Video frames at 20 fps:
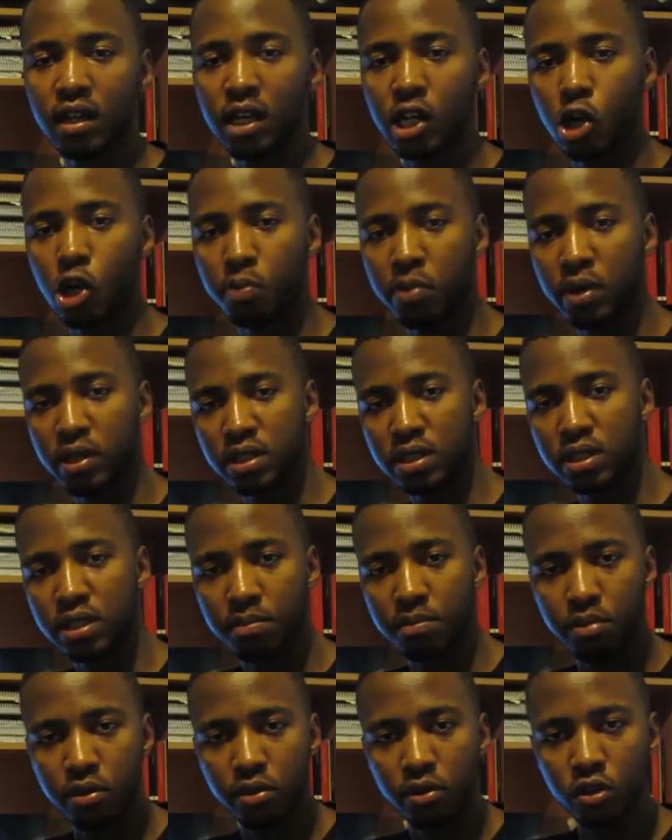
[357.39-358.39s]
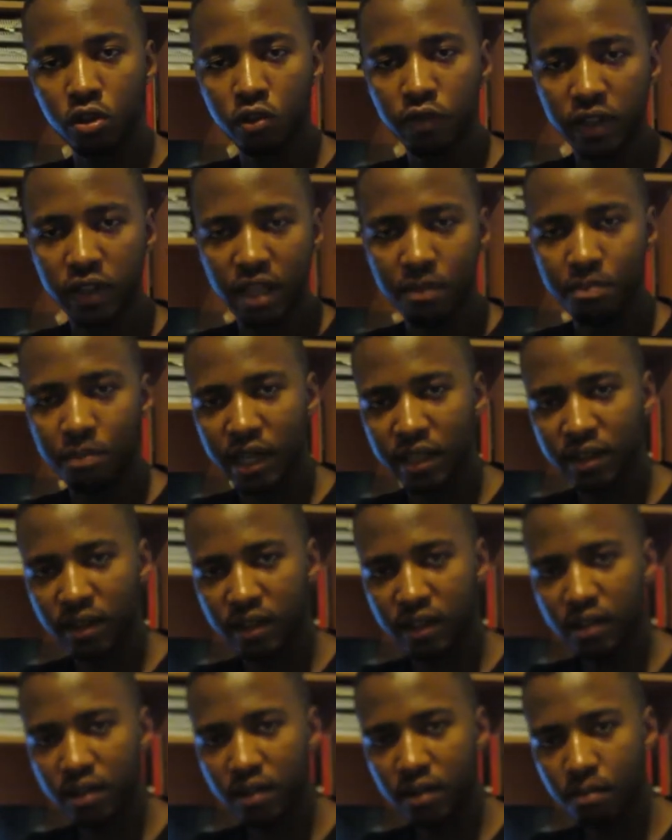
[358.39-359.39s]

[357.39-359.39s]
help us improve, get better,